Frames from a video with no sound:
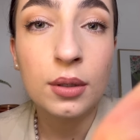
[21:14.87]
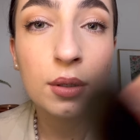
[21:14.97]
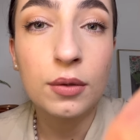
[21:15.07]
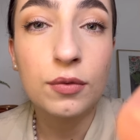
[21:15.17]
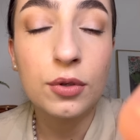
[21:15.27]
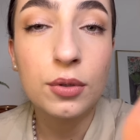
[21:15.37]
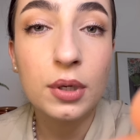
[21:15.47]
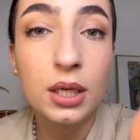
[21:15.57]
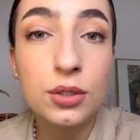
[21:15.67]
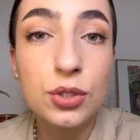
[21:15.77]
if you
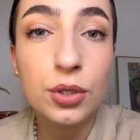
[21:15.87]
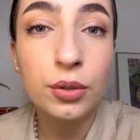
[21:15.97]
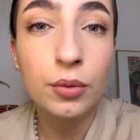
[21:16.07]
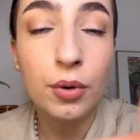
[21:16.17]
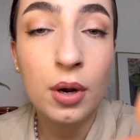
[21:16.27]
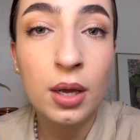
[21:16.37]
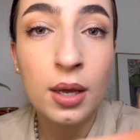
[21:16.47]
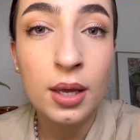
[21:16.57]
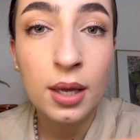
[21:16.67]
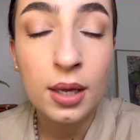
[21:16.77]
need to, or
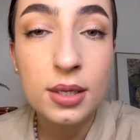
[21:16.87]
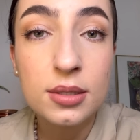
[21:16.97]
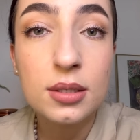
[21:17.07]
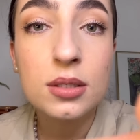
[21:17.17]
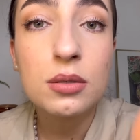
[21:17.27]
as it's